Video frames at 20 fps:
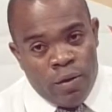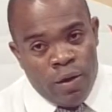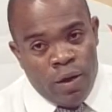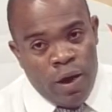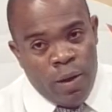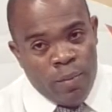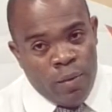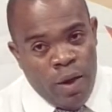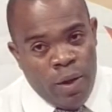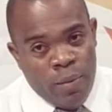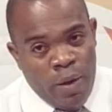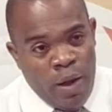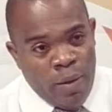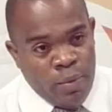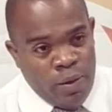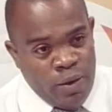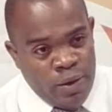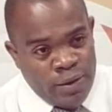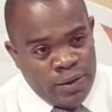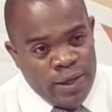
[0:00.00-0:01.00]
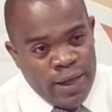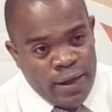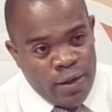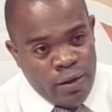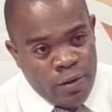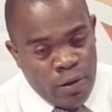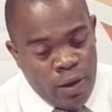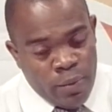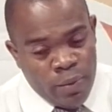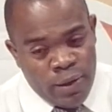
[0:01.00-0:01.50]
I'm going to tell
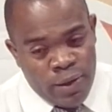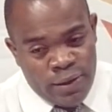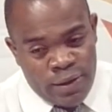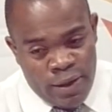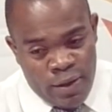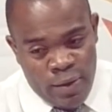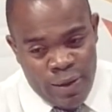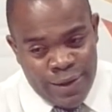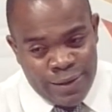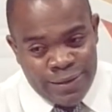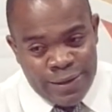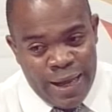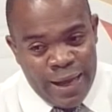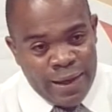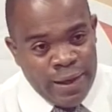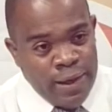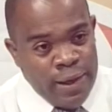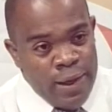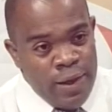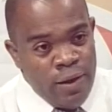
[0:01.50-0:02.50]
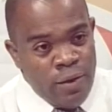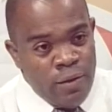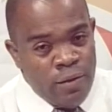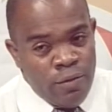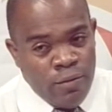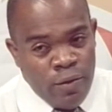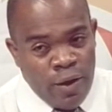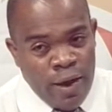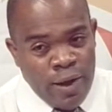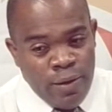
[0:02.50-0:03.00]
you. I'm going to tell you exactly,
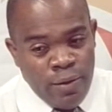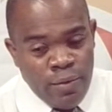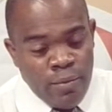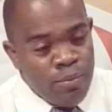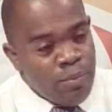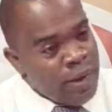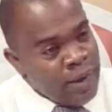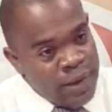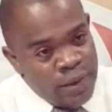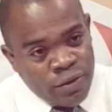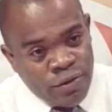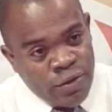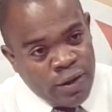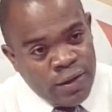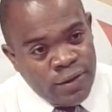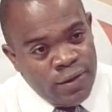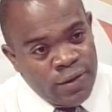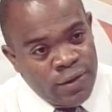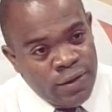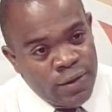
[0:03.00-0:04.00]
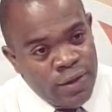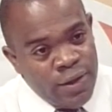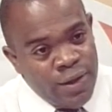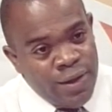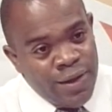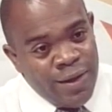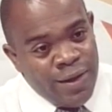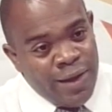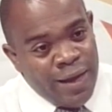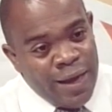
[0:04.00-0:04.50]
right, my interests.
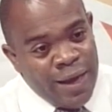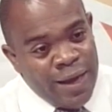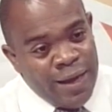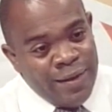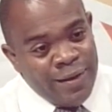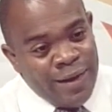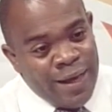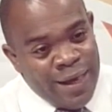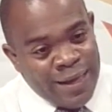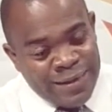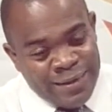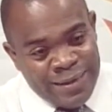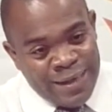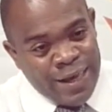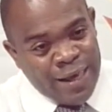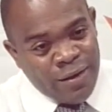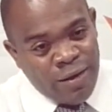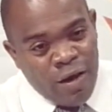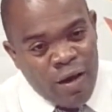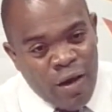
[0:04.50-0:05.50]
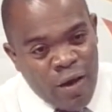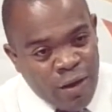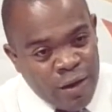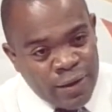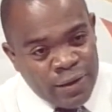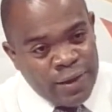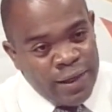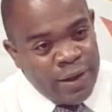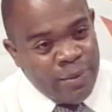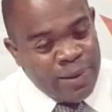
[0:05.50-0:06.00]
And I say it all the
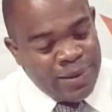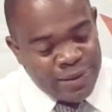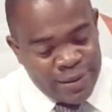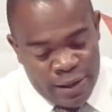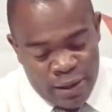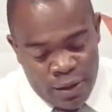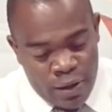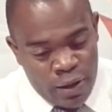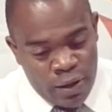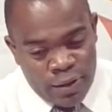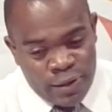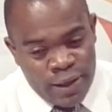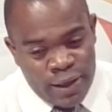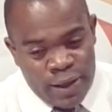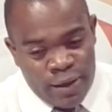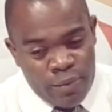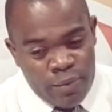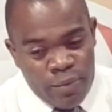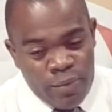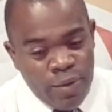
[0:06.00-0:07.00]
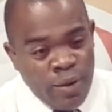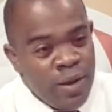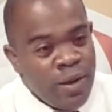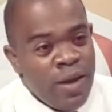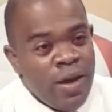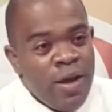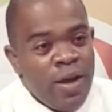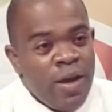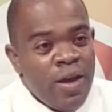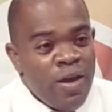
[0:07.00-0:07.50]
time. I say it all the time.
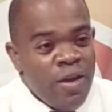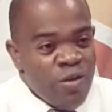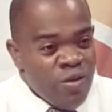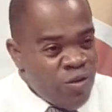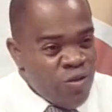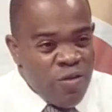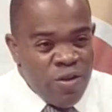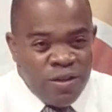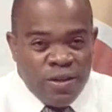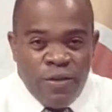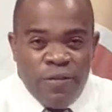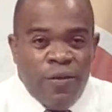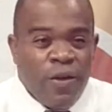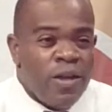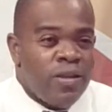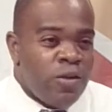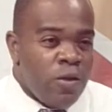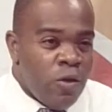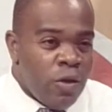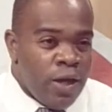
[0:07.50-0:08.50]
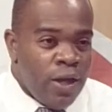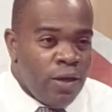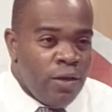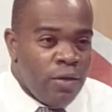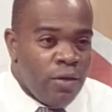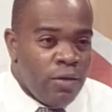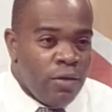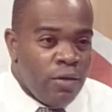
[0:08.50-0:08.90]
Christopher is looking